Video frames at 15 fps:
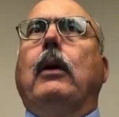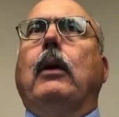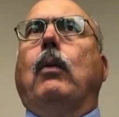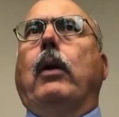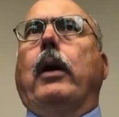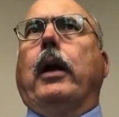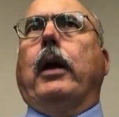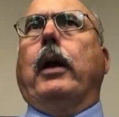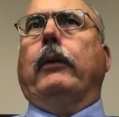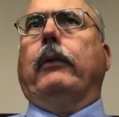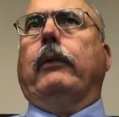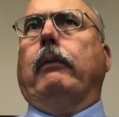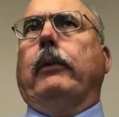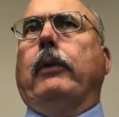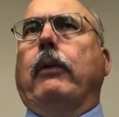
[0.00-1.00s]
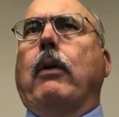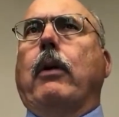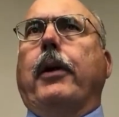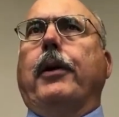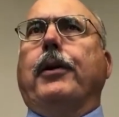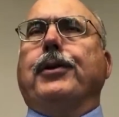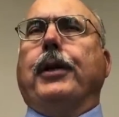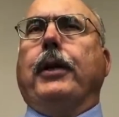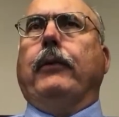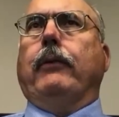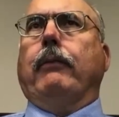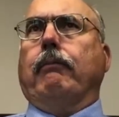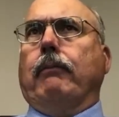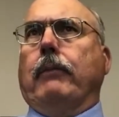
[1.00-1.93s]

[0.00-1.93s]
whereas U R Energy's